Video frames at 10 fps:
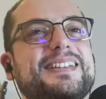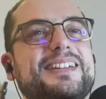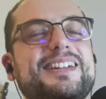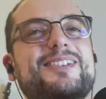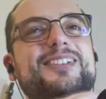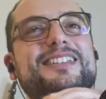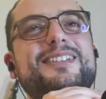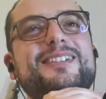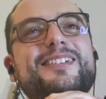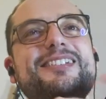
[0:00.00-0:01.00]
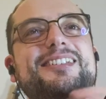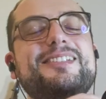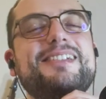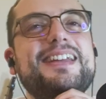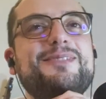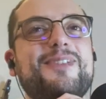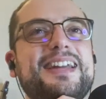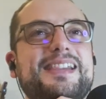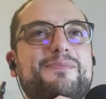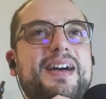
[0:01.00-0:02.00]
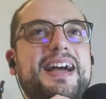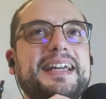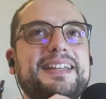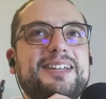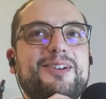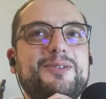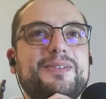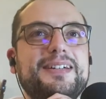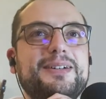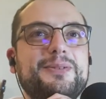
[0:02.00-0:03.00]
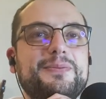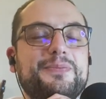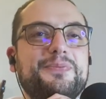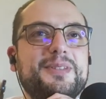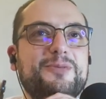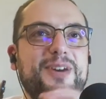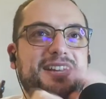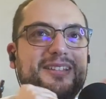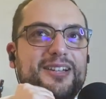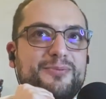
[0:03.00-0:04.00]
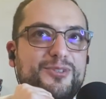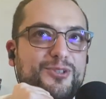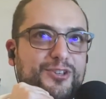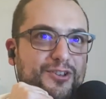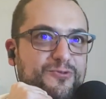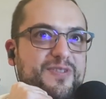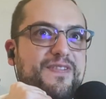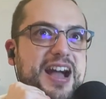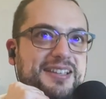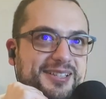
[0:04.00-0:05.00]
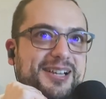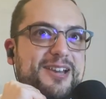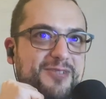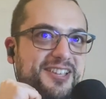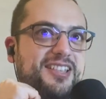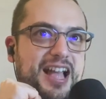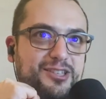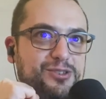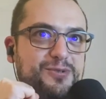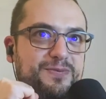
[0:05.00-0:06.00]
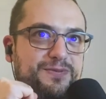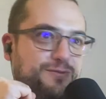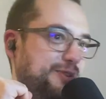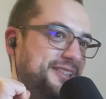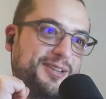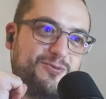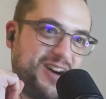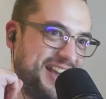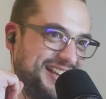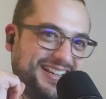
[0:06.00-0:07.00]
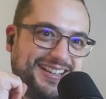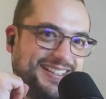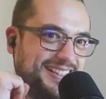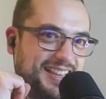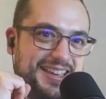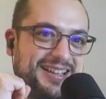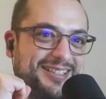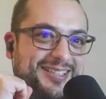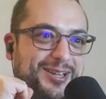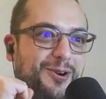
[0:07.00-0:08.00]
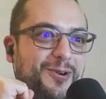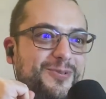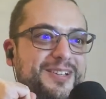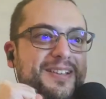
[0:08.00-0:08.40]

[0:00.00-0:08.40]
you know, to get slightly back, you know, when it comes to you revising lyrics that you've written like years ago,